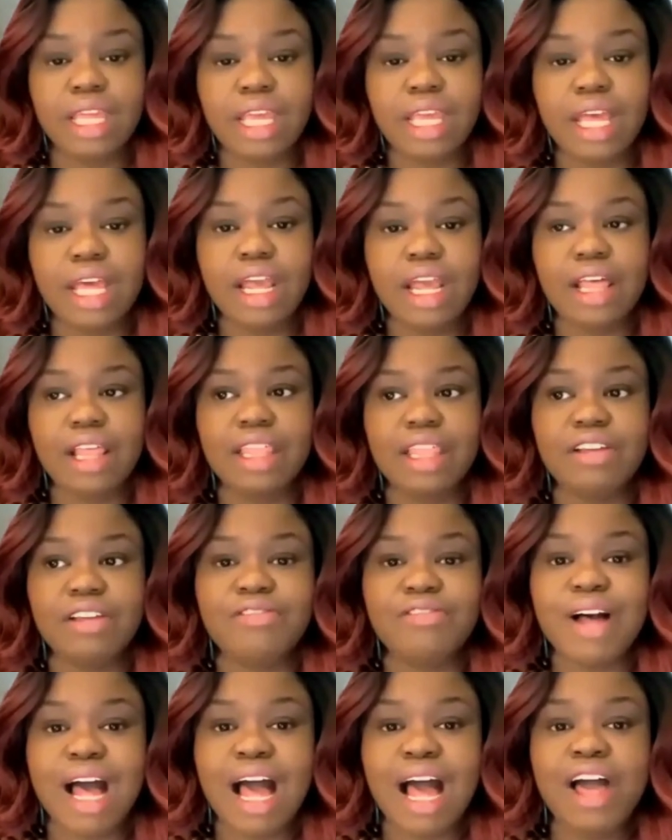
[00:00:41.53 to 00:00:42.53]
then
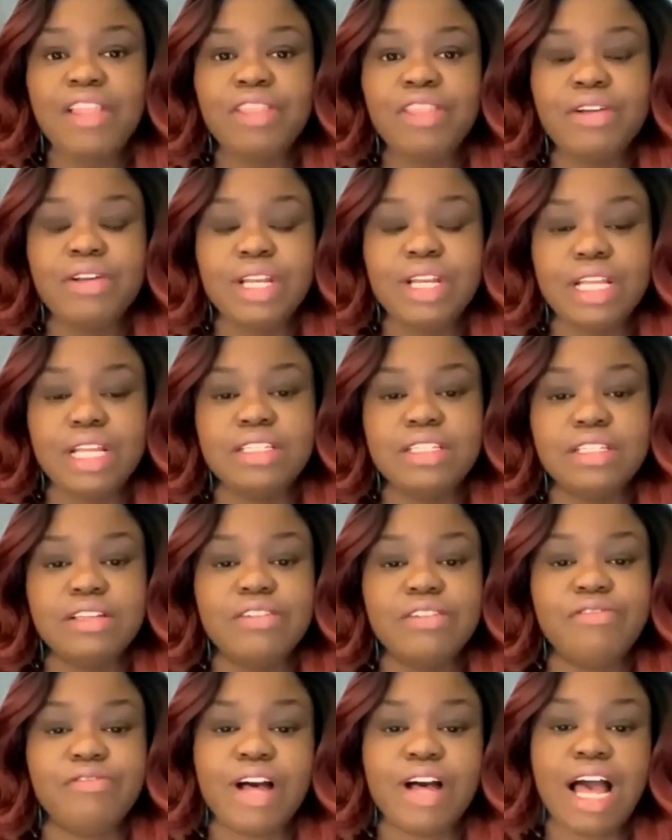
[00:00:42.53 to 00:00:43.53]
the father
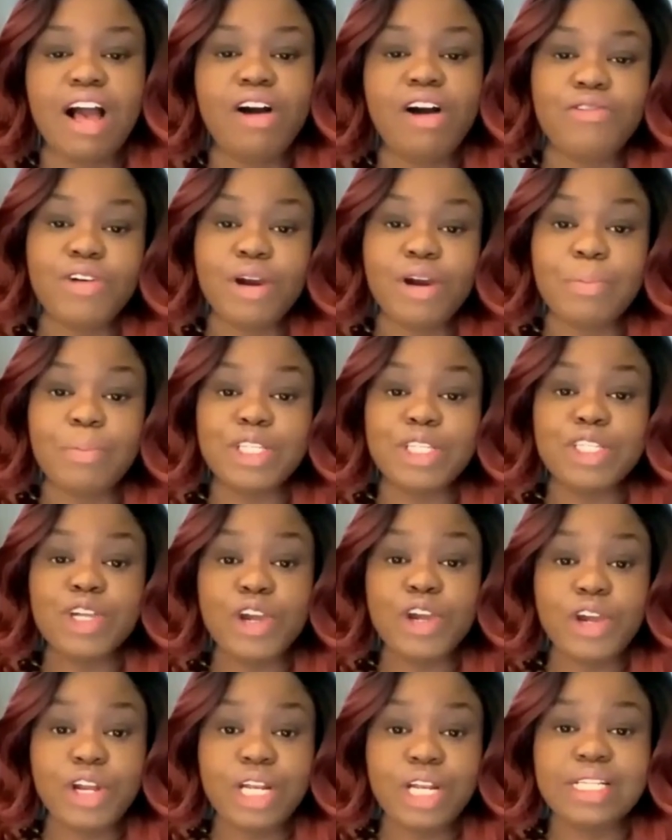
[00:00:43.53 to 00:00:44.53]
needs to file for
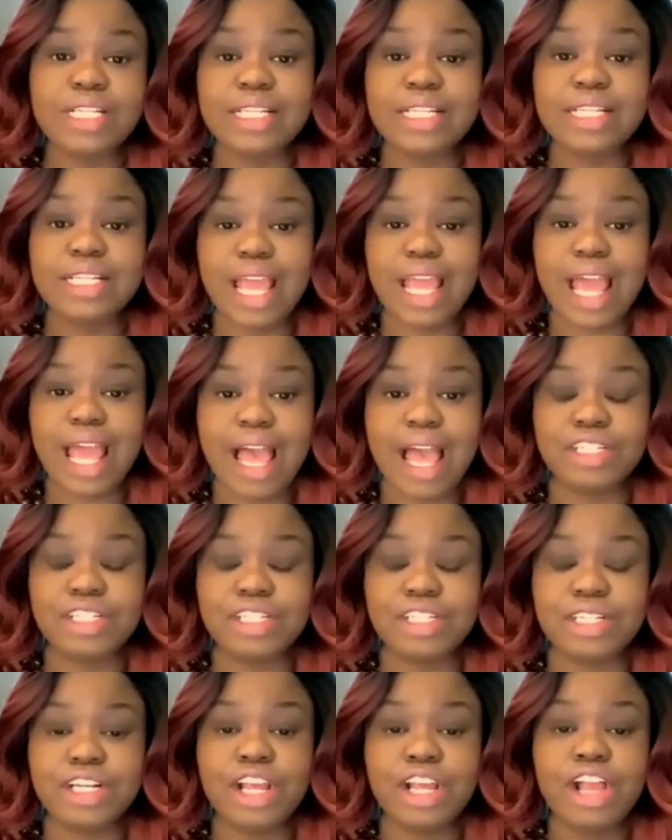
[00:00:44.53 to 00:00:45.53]
paternity
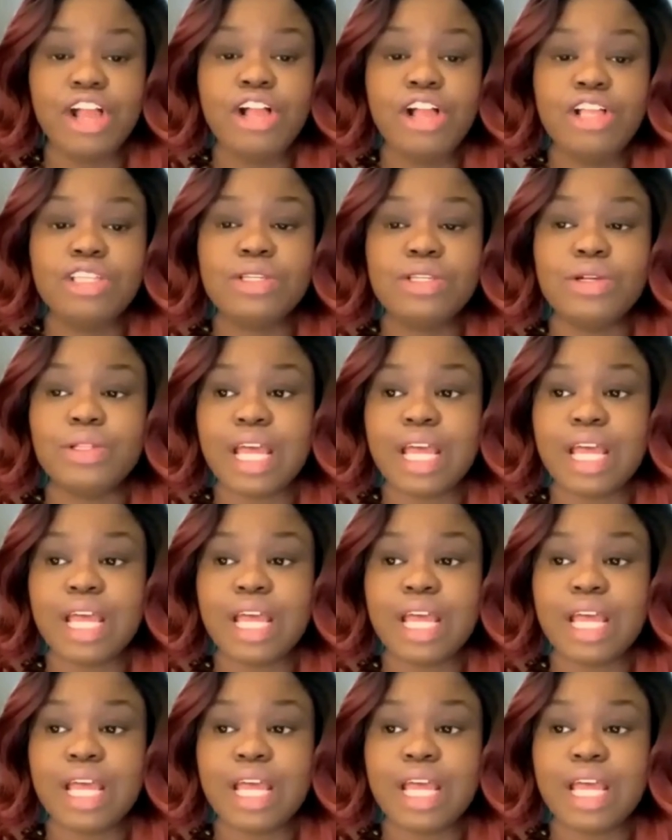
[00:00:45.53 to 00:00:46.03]
action